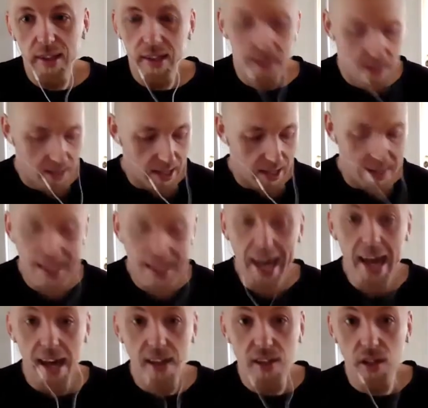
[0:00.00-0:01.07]
that
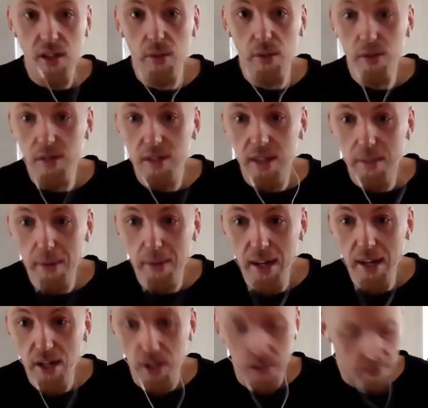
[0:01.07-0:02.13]
that is called C
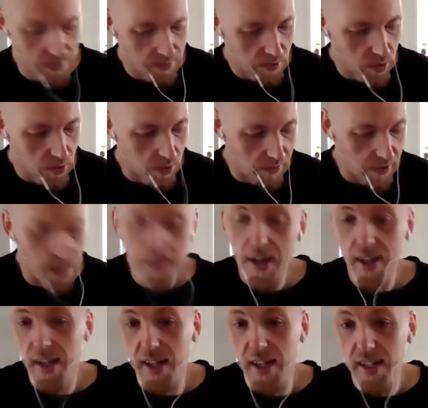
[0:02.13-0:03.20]
major, or for that
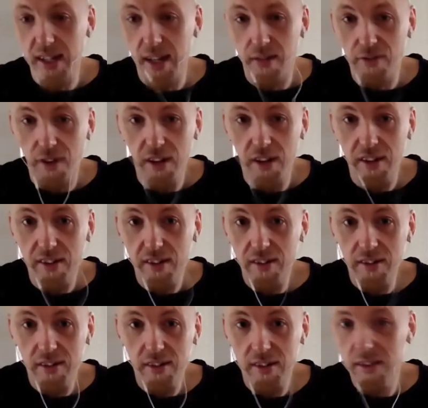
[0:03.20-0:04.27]
matter, take it down a fret,
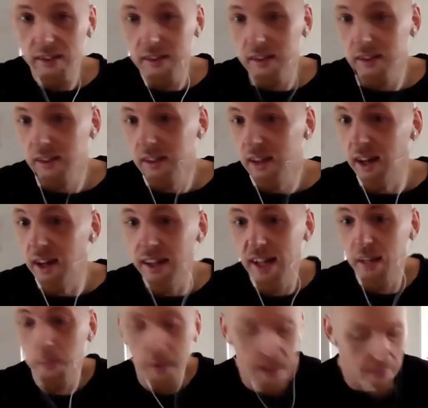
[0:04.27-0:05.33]
and
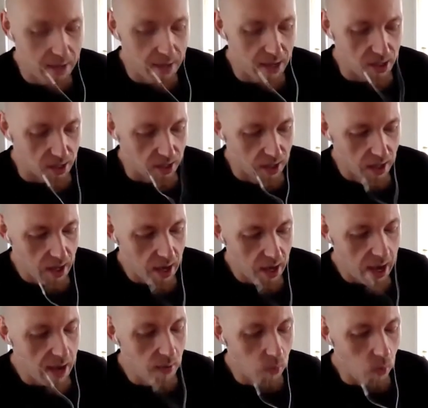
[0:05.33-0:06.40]
that's B major,
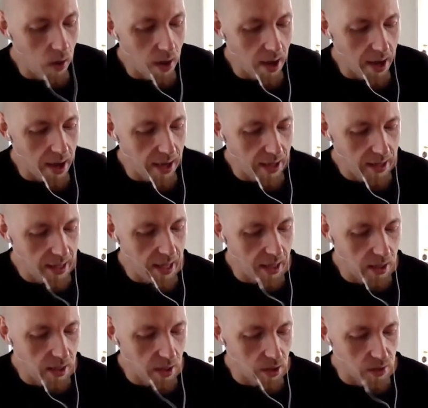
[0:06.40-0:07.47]
and why
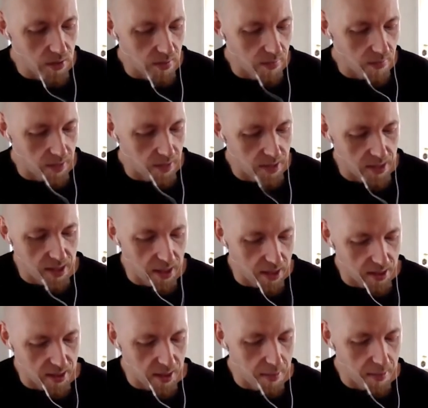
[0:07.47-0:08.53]
that goes from, let's say,
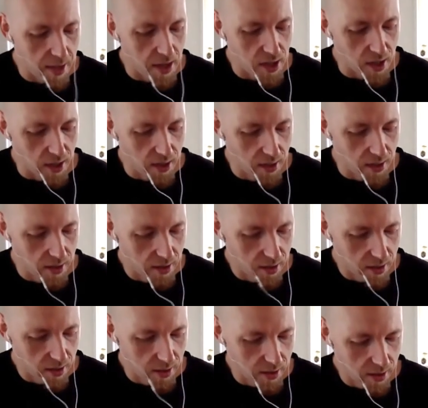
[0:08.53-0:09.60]
the C major
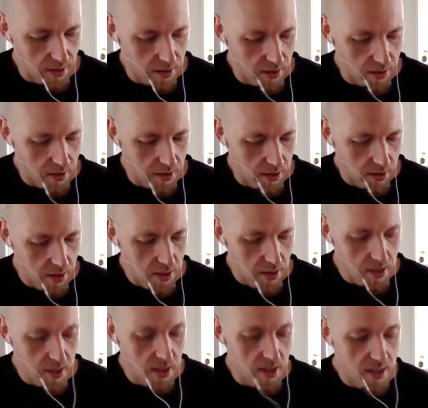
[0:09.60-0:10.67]

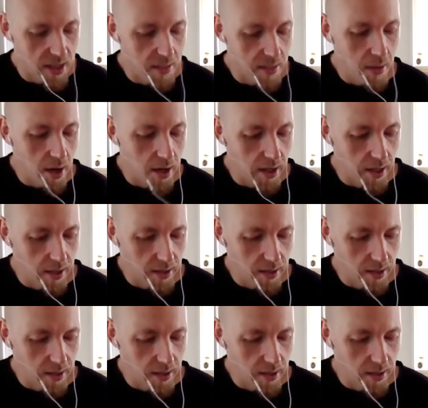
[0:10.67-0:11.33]
to the C minor,